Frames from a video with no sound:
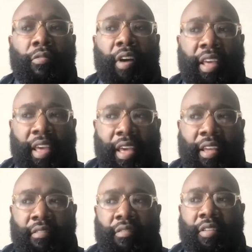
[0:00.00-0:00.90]

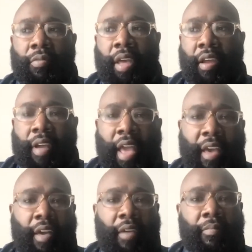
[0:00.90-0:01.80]
again, to what Aaron
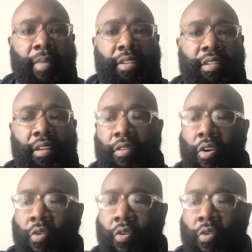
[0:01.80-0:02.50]
had mentioned,